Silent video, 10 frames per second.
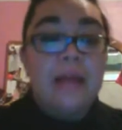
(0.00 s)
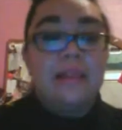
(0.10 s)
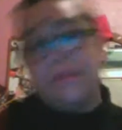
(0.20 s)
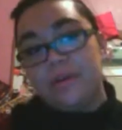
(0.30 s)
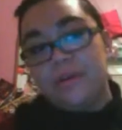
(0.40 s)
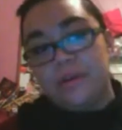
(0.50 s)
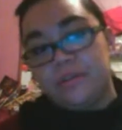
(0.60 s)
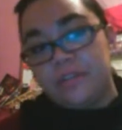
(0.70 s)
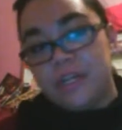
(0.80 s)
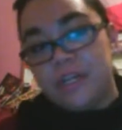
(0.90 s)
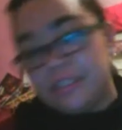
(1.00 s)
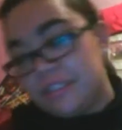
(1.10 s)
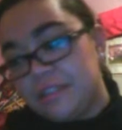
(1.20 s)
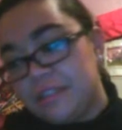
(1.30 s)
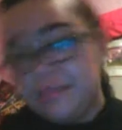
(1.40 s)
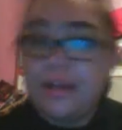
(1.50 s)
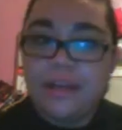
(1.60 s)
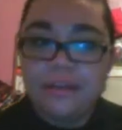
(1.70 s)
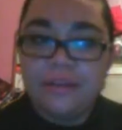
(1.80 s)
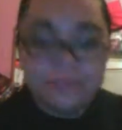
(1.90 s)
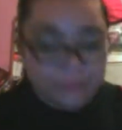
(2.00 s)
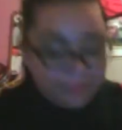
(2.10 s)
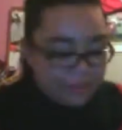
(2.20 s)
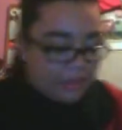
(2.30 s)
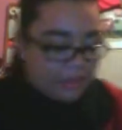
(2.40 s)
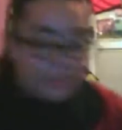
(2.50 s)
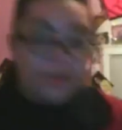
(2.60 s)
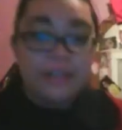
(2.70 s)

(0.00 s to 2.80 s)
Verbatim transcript: let me go dressed, ready. So I